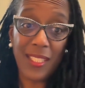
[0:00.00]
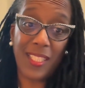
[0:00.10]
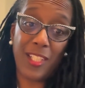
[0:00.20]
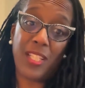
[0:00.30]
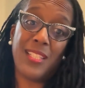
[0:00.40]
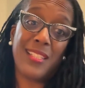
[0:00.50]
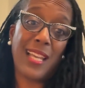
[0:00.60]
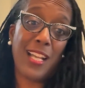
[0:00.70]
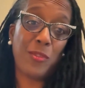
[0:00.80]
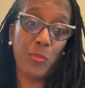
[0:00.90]
There is
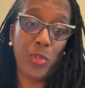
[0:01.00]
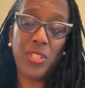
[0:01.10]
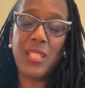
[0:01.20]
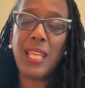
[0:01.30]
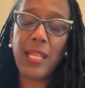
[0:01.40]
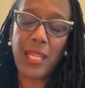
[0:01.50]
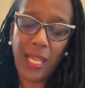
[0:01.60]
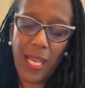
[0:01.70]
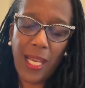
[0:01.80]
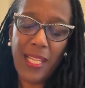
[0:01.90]
God's mercy that
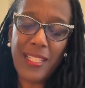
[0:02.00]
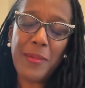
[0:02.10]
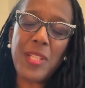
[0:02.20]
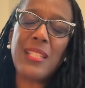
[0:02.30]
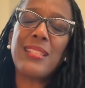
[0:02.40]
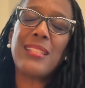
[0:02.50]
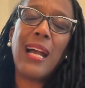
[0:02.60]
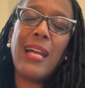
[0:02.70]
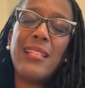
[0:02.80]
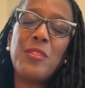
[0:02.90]
God
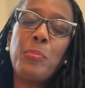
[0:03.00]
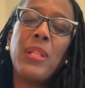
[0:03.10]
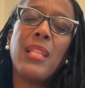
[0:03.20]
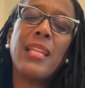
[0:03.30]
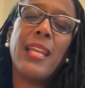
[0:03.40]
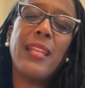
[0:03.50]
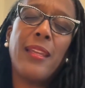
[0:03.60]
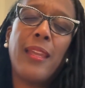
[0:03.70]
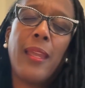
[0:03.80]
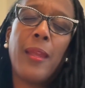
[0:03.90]
God is
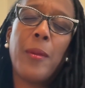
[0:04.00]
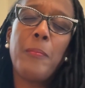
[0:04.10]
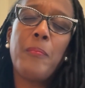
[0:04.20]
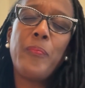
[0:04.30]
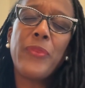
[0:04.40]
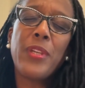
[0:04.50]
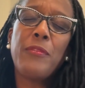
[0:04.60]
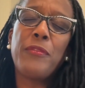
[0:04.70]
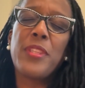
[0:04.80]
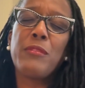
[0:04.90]
planning
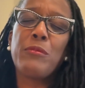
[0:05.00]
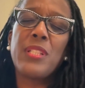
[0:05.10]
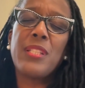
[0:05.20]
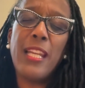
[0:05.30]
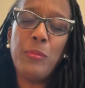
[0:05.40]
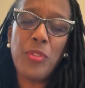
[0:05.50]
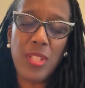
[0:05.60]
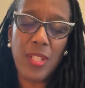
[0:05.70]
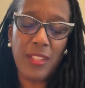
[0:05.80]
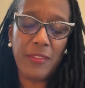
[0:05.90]
for the
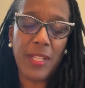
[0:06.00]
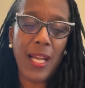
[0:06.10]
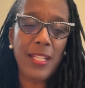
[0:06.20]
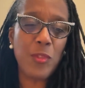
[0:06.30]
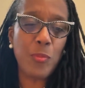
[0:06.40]
redemption of God's